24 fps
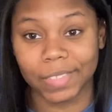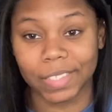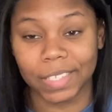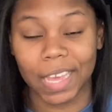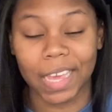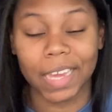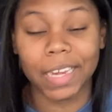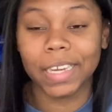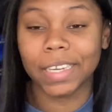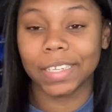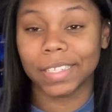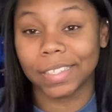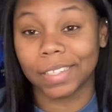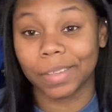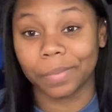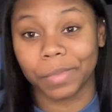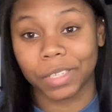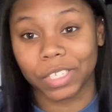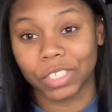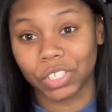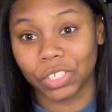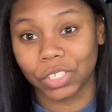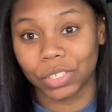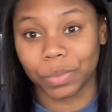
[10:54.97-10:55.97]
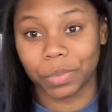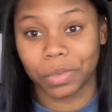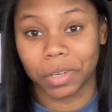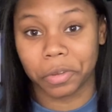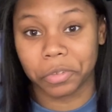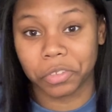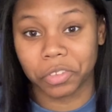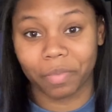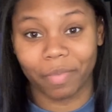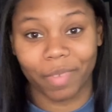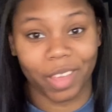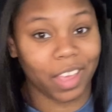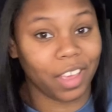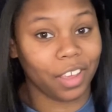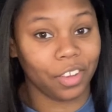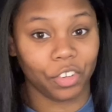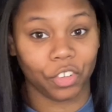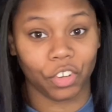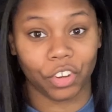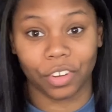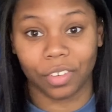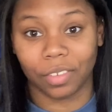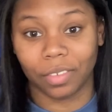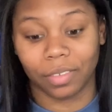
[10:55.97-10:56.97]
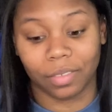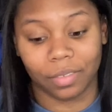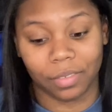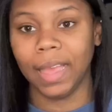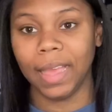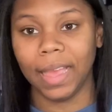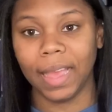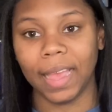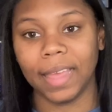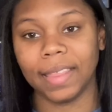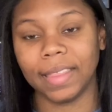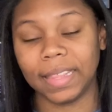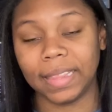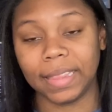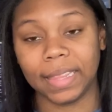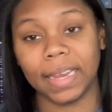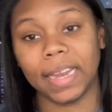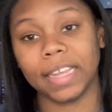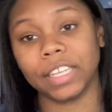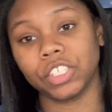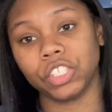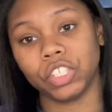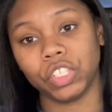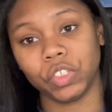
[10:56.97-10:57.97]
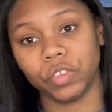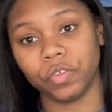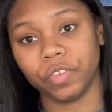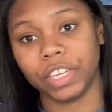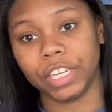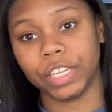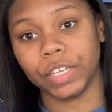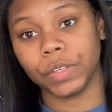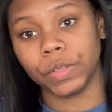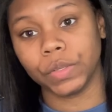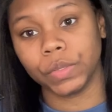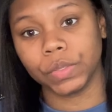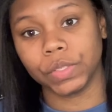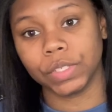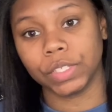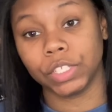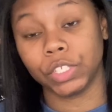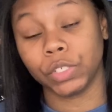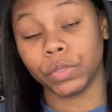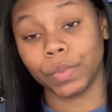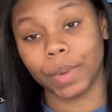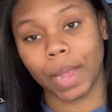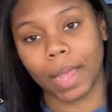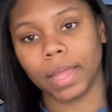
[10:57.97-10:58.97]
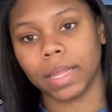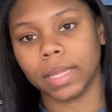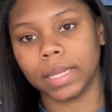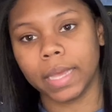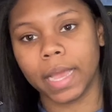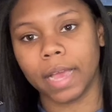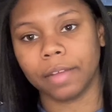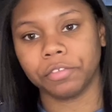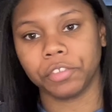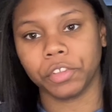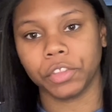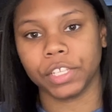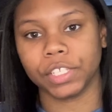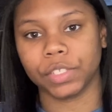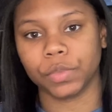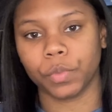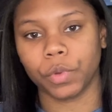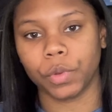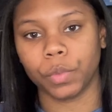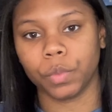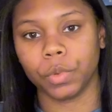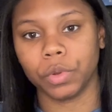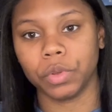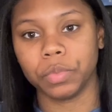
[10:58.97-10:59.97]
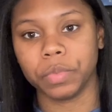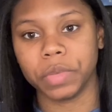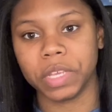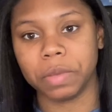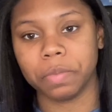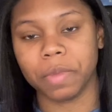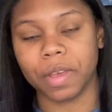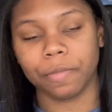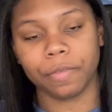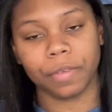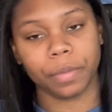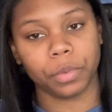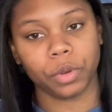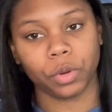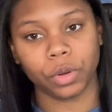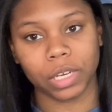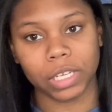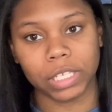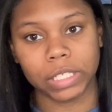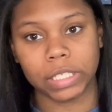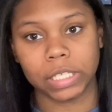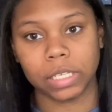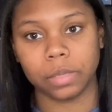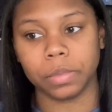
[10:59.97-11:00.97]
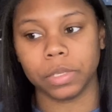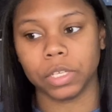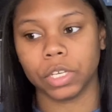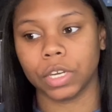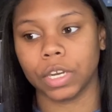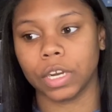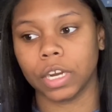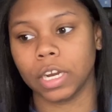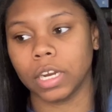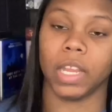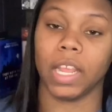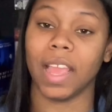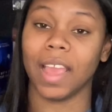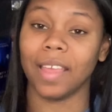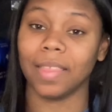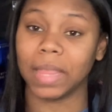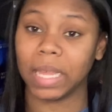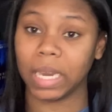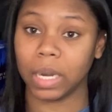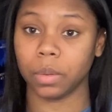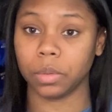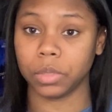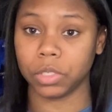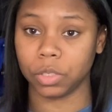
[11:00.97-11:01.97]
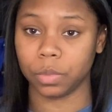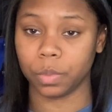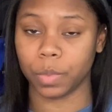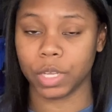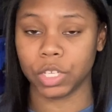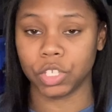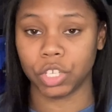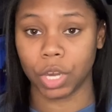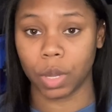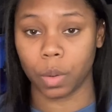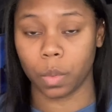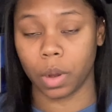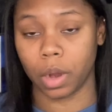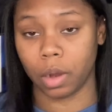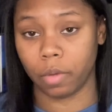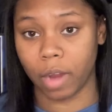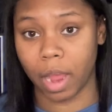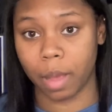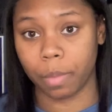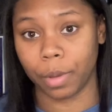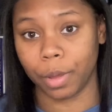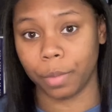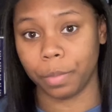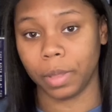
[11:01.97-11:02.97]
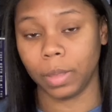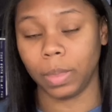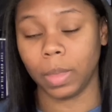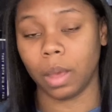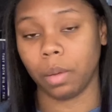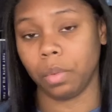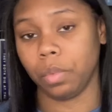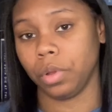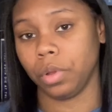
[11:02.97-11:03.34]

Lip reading: I needed something to do when I was on vacation. And then the next two videos directly after this one will be my February TBR, and then I will do my January wrap up, and that will